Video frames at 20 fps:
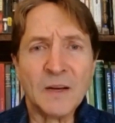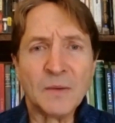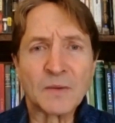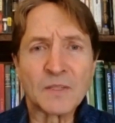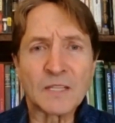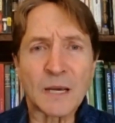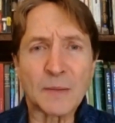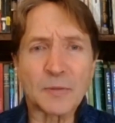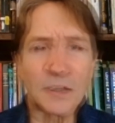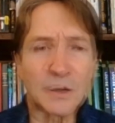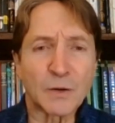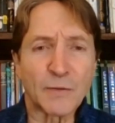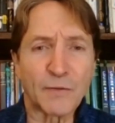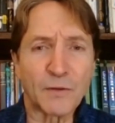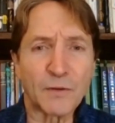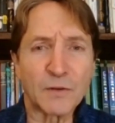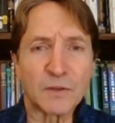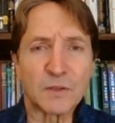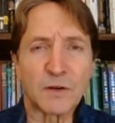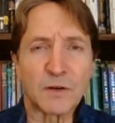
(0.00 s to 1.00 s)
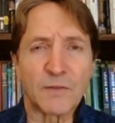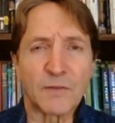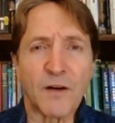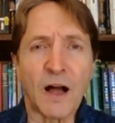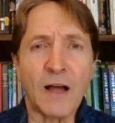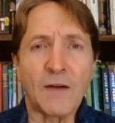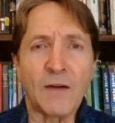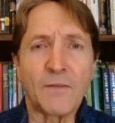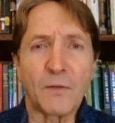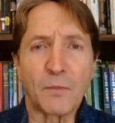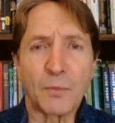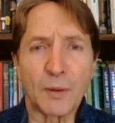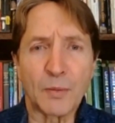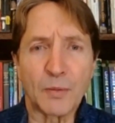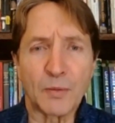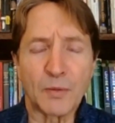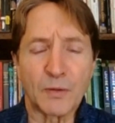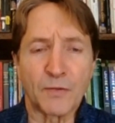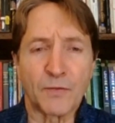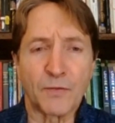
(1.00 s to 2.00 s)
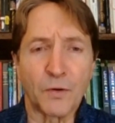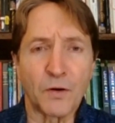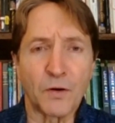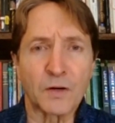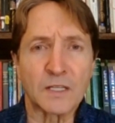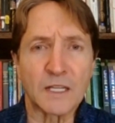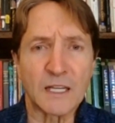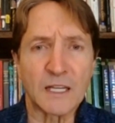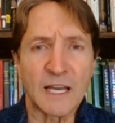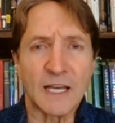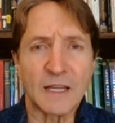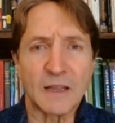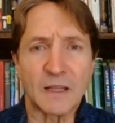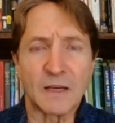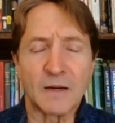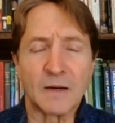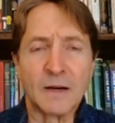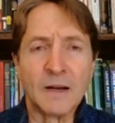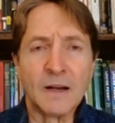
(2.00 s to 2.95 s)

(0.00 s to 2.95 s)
essential for the survival of people of the fort to get